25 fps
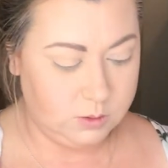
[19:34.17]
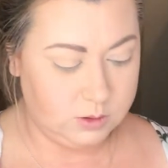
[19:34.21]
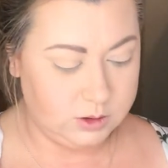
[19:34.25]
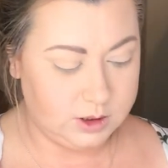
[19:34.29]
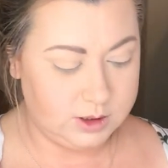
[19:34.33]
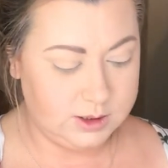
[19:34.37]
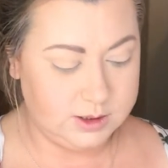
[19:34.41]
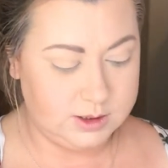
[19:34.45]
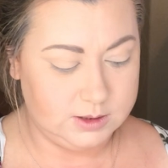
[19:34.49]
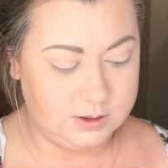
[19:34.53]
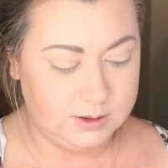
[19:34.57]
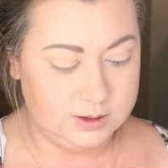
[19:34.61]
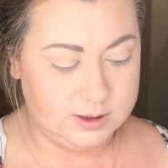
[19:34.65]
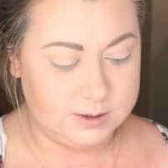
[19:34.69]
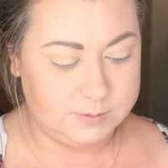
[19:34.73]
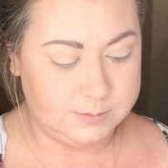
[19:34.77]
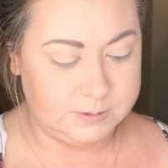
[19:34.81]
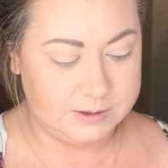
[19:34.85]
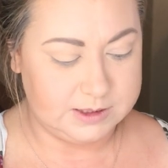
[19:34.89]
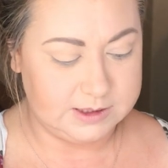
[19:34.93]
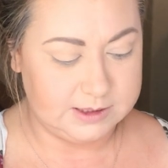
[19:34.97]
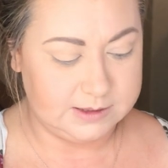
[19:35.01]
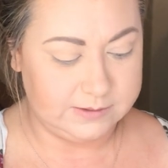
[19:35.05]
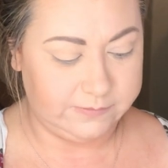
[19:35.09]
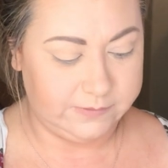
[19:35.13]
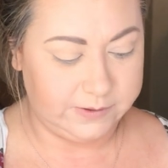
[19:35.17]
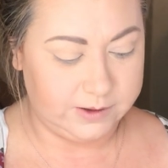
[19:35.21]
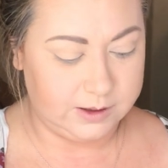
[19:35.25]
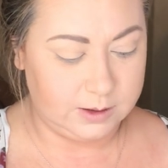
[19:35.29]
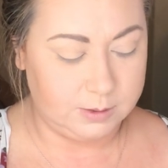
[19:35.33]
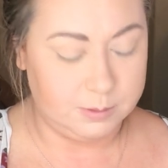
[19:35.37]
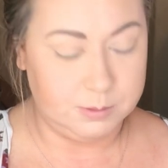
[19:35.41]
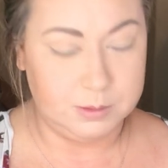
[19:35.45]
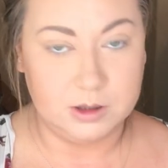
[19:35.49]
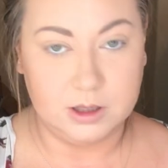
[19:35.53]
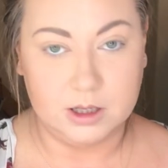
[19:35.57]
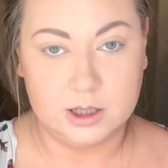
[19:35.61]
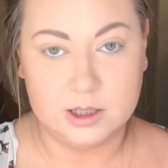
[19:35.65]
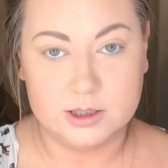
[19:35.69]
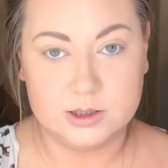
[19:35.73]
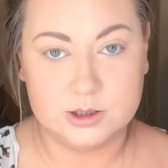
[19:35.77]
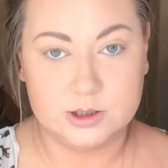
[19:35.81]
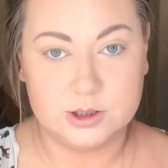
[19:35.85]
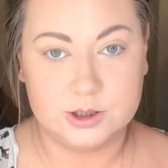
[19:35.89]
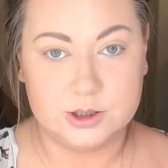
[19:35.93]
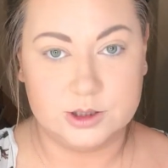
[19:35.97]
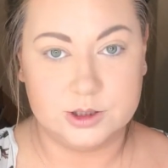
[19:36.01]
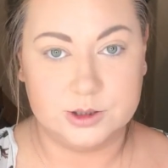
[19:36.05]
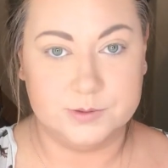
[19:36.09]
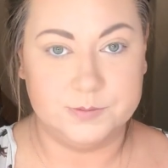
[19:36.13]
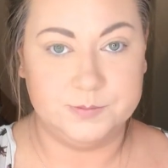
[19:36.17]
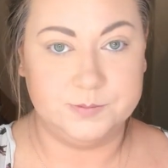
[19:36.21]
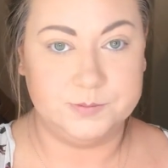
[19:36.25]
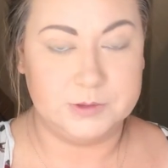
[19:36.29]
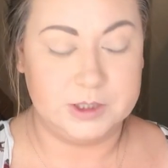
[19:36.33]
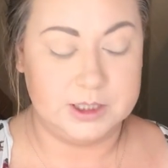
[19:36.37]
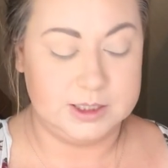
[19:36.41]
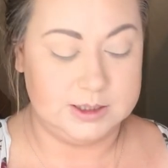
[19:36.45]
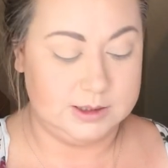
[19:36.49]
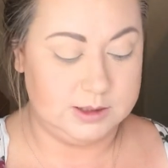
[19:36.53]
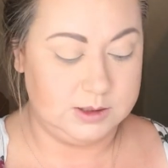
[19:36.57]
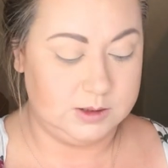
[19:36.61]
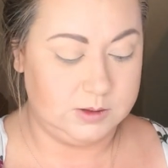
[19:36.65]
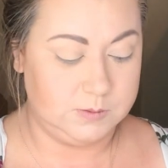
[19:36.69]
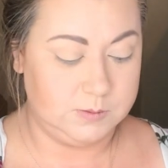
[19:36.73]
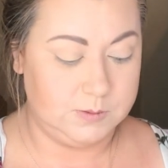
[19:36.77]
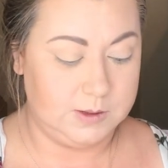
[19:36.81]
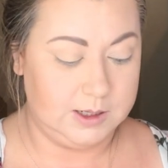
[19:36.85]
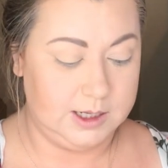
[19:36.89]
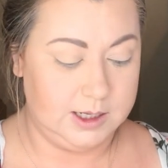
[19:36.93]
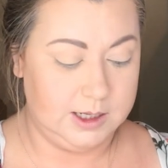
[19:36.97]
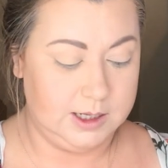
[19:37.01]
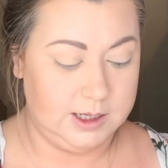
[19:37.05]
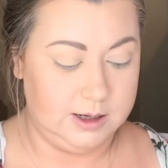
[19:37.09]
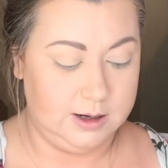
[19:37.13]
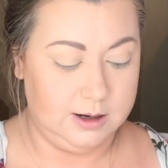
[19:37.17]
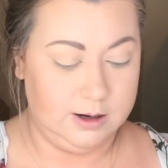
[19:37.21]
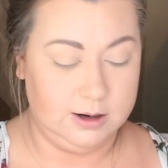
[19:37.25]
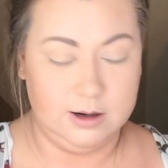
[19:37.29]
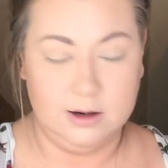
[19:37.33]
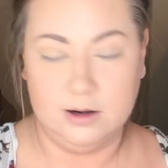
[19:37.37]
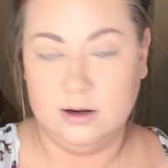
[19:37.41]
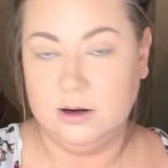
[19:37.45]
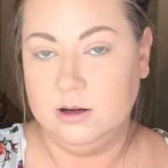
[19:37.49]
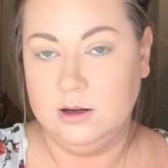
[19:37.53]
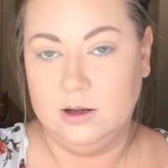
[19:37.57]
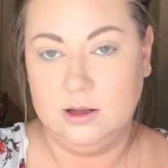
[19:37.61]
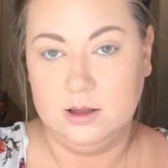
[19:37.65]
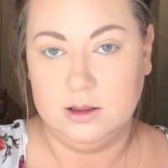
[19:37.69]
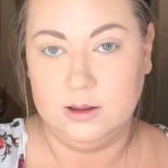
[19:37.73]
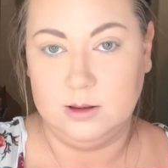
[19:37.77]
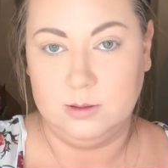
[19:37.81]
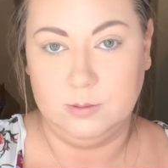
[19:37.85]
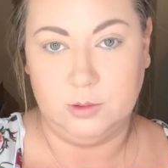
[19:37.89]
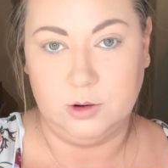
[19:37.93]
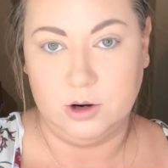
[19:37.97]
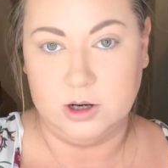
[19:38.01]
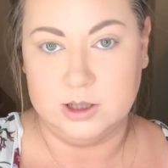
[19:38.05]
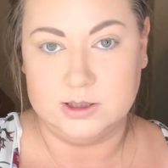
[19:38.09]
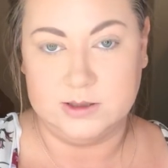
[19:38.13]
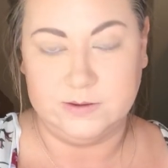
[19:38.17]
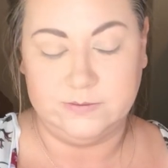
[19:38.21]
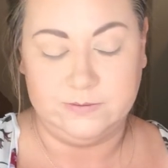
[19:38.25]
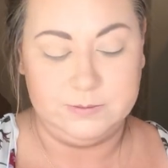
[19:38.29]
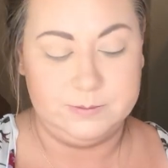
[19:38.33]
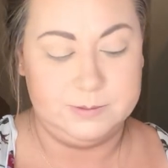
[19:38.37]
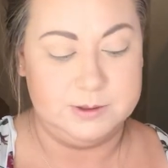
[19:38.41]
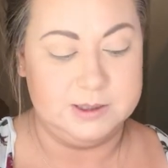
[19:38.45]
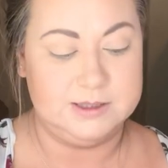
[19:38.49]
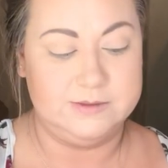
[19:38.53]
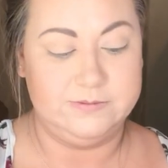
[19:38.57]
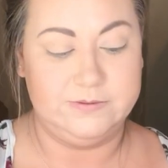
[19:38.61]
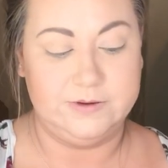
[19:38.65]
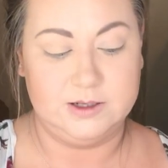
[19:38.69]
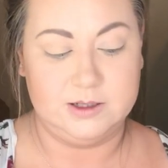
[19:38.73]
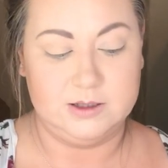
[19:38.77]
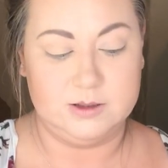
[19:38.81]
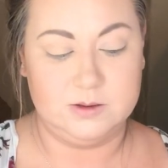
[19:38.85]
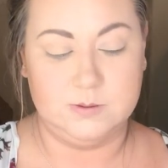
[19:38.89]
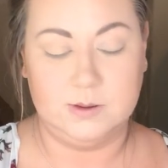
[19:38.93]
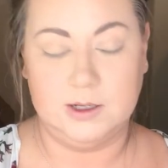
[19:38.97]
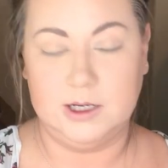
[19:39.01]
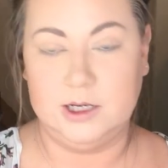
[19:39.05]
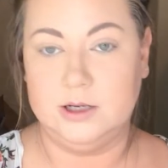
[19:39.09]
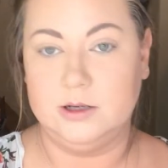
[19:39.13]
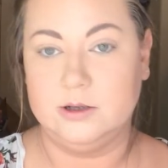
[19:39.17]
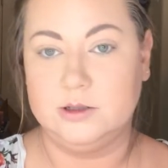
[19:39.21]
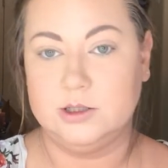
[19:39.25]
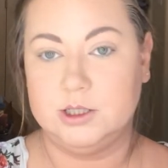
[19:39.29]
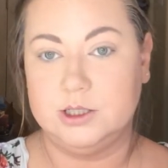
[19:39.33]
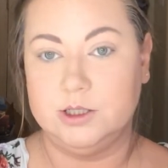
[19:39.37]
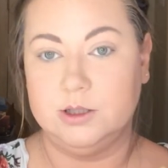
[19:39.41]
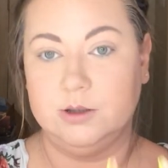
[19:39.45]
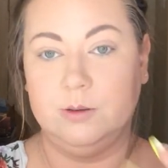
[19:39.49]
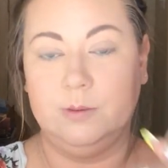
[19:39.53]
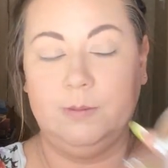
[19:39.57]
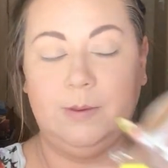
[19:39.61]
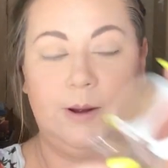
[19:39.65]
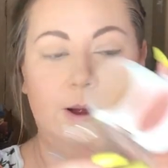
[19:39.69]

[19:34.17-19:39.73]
just do this Pacifica blush because it's right here. The bronzer for Pacifica is right here too,